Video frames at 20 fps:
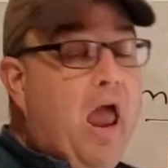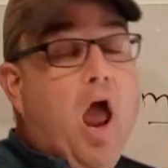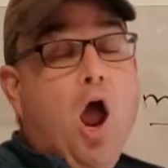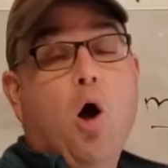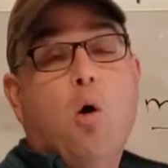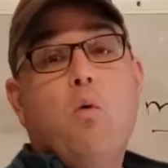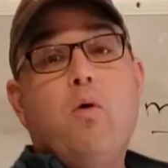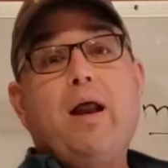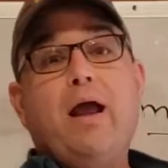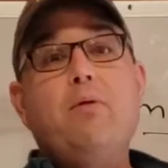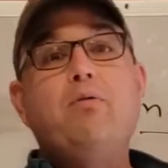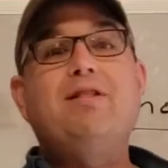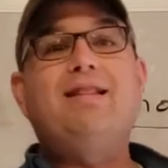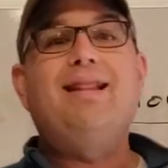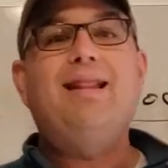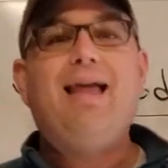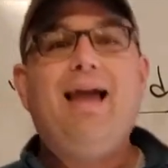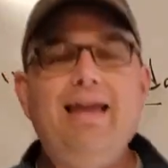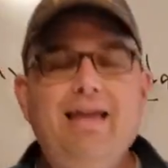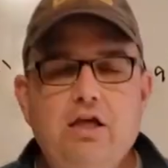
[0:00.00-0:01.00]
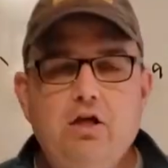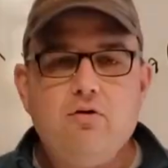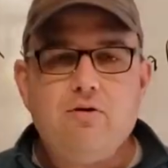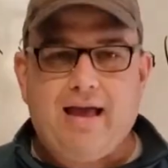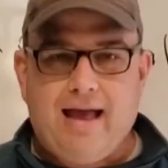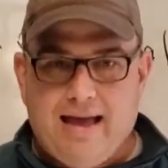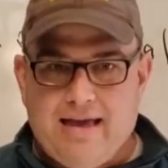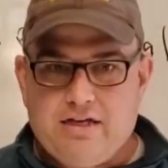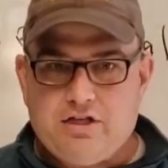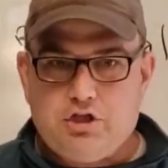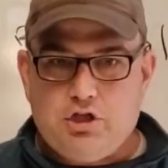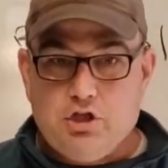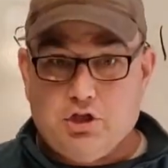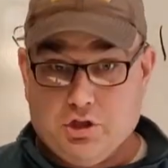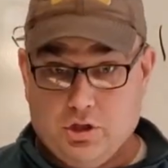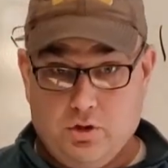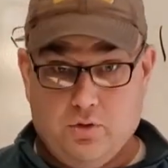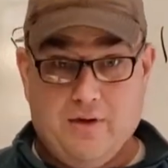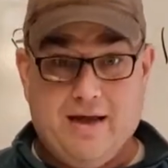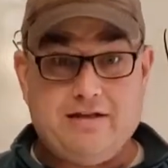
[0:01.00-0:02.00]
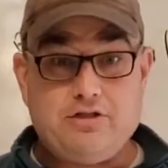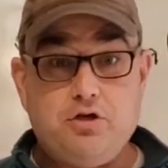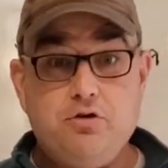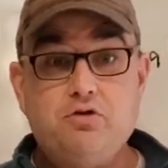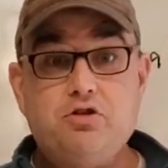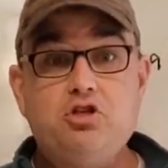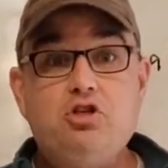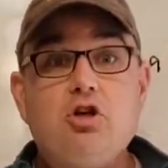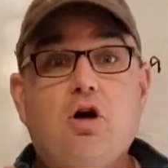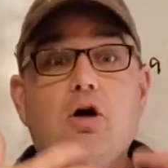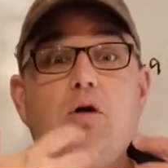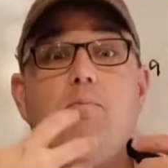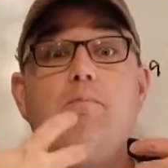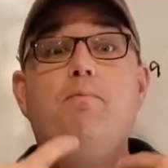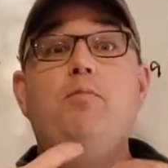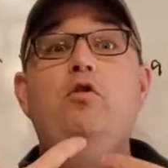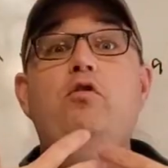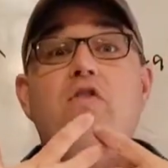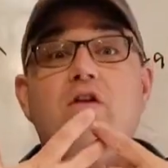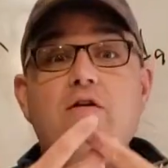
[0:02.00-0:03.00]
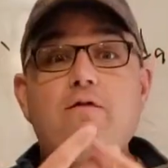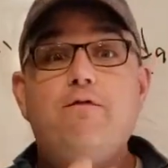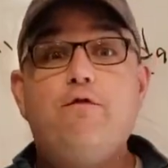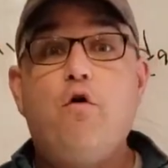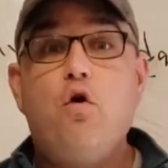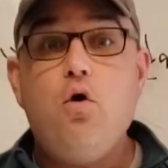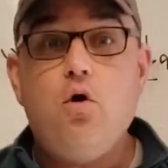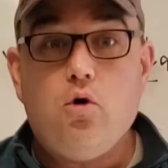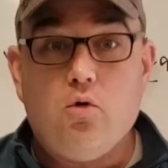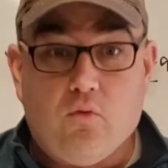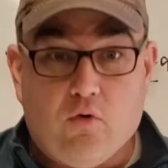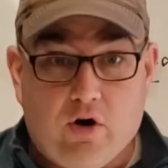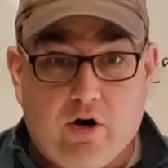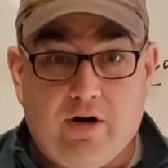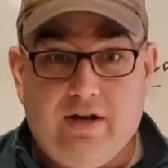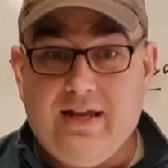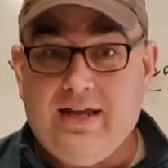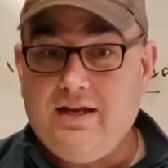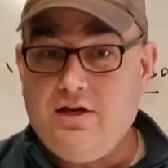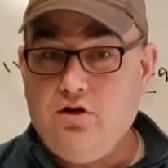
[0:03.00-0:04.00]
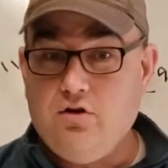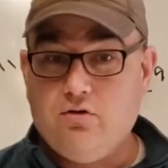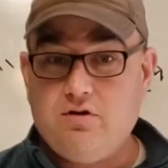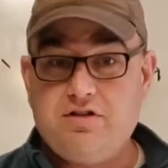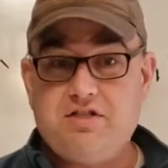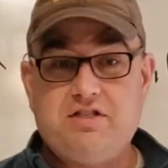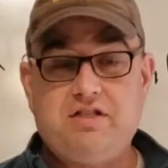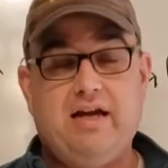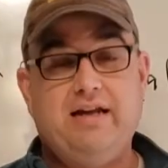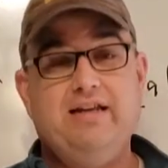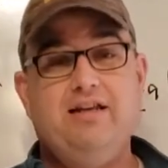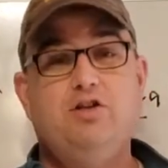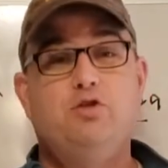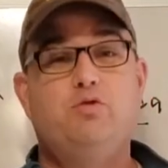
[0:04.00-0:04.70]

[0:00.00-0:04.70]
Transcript: What I would like you guys to do as you start moving forward in your studies,